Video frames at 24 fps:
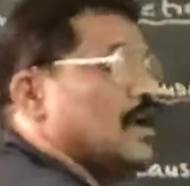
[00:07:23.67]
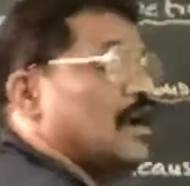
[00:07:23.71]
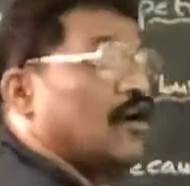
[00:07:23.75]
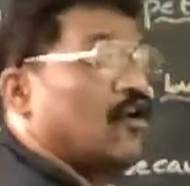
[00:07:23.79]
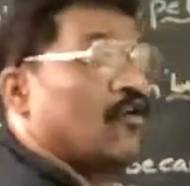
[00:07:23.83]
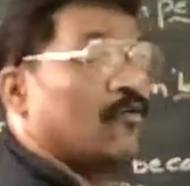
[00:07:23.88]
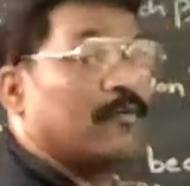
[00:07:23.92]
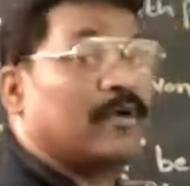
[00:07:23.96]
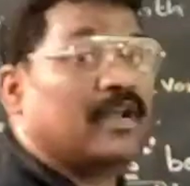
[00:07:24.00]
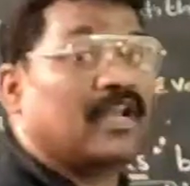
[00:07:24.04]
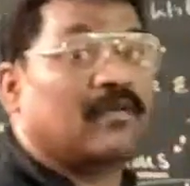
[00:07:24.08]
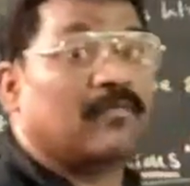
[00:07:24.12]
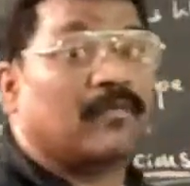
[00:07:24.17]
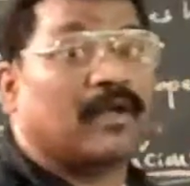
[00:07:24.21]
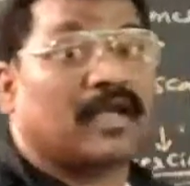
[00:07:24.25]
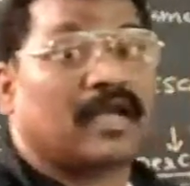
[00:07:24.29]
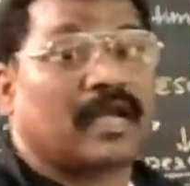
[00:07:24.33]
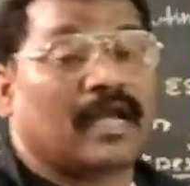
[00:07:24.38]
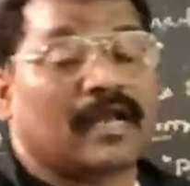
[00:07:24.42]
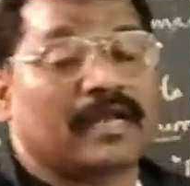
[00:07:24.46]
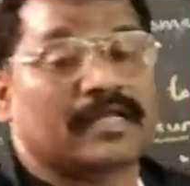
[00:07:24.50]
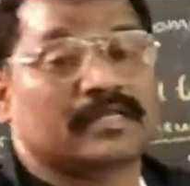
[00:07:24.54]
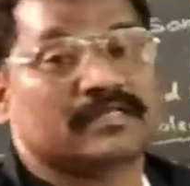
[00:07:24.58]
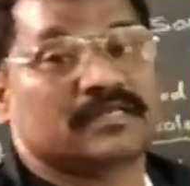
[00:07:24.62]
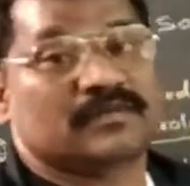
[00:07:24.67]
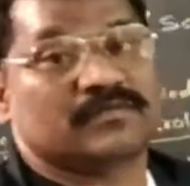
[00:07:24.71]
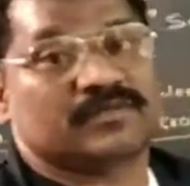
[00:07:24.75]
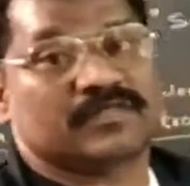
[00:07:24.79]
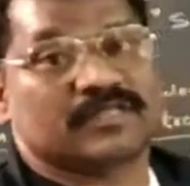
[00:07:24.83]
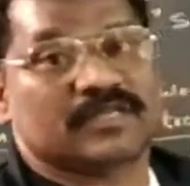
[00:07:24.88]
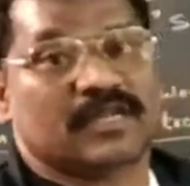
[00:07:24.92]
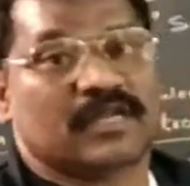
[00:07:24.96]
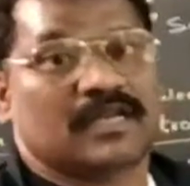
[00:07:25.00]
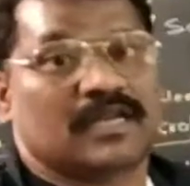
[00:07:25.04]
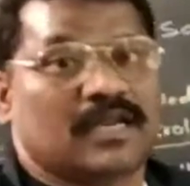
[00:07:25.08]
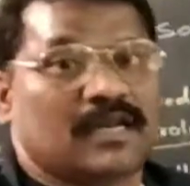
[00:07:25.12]
How many
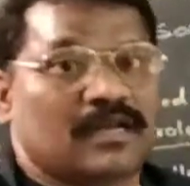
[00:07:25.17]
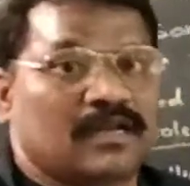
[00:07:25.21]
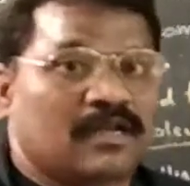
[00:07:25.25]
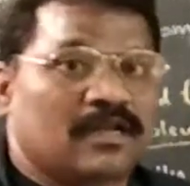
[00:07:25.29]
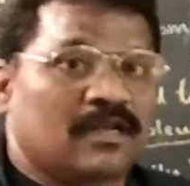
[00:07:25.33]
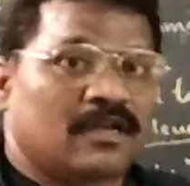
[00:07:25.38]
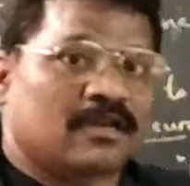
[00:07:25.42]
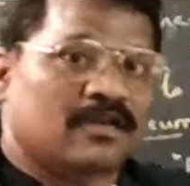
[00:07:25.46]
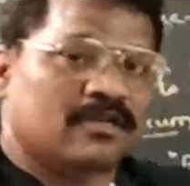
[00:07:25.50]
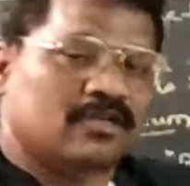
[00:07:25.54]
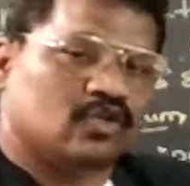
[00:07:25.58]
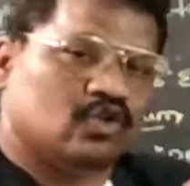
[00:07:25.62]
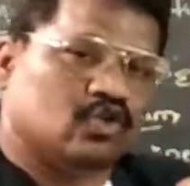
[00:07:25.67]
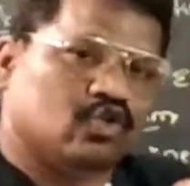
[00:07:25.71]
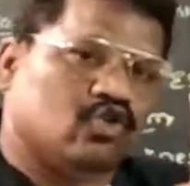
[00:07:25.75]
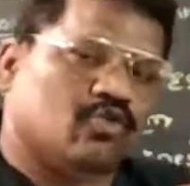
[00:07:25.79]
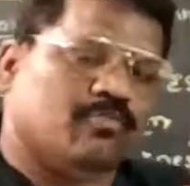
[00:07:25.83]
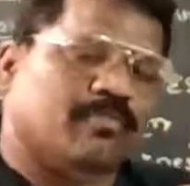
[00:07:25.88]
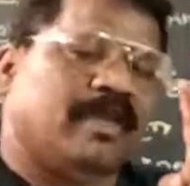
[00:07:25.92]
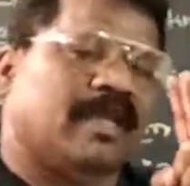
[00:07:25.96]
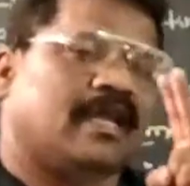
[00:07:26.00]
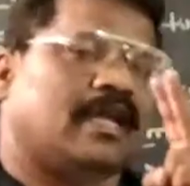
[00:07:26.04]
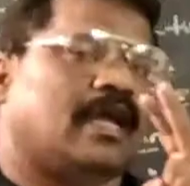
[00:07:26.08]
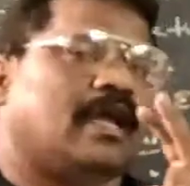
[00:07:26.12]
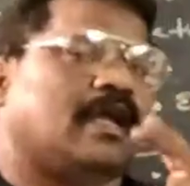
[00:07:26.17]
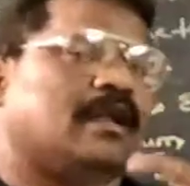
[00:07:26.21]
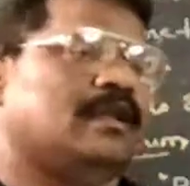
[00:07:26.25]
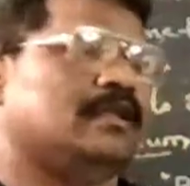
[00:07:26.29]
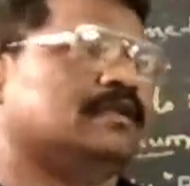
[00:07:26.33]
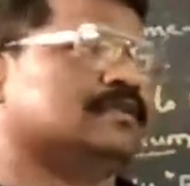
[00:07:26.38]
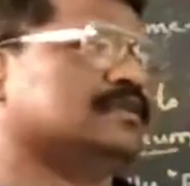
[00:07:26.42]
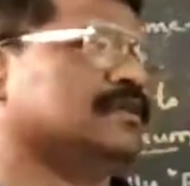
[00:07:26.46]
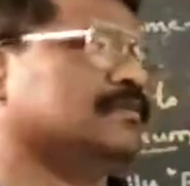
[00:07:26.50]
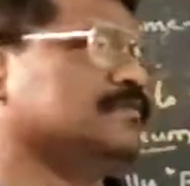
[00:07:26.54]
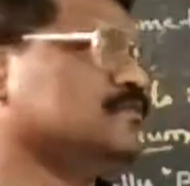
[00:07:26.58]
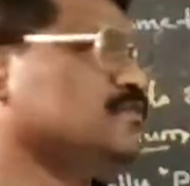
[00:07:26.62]
mechanisms, children? Two
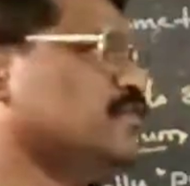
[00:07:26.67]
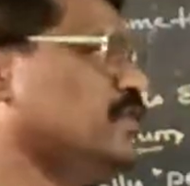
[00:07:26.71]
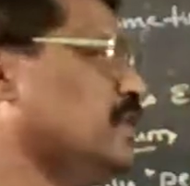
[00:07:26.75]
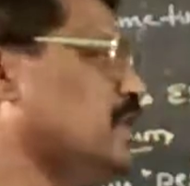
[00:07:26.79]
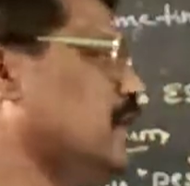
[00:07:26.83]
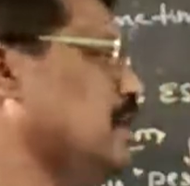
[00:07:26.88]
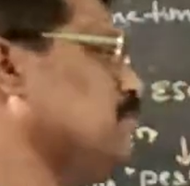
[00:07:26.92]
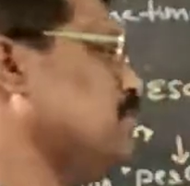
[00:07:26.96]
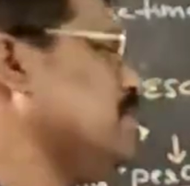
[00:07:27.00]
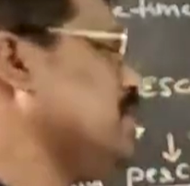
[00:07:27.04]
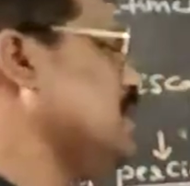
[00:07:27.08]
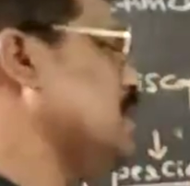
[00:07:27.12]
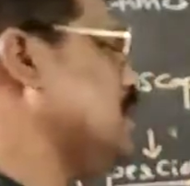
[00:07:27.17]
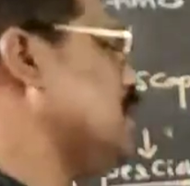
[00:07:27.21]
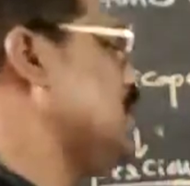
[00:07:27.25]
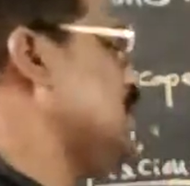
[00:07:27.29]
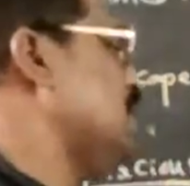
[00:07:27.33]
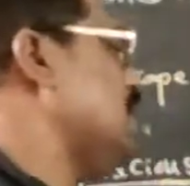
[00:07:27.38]
mechanisms we can get